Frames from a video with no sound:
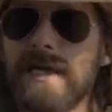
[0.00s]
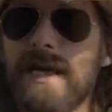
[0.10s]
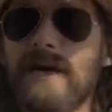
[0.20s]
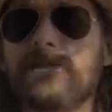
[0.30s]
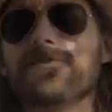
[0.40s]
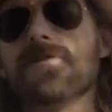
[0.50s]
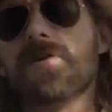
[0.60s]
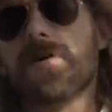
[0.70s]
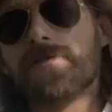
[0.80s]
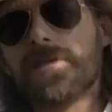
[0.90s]
cows
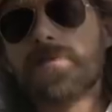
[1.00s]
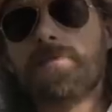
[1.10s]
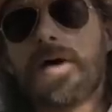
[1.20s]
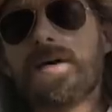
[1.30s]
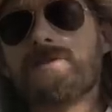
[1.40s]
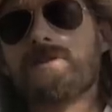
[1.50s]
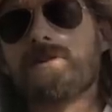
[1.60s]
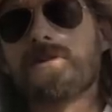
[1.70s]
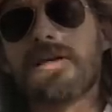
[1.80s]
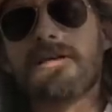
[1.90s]
on lease
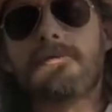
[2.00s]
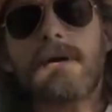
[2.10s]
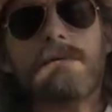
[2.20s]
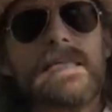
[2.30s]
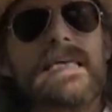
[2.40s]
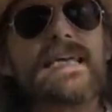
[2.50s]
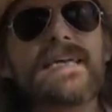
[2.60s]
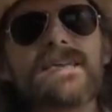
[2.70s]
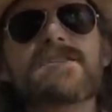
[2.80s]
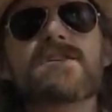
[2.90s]
pasture is probably the
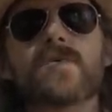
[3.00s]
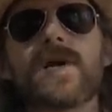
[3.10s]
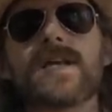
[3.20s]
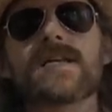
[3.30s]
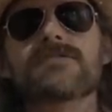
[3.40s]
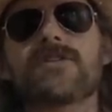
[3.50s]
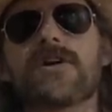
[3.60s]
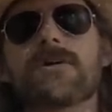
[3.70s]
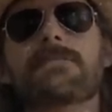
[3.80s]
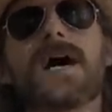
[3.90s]
easiest way to get
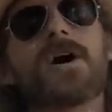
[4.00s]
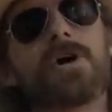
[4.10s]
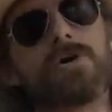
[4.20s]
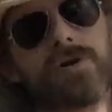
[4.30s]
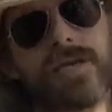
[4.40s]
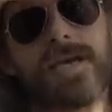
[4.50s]
started by owning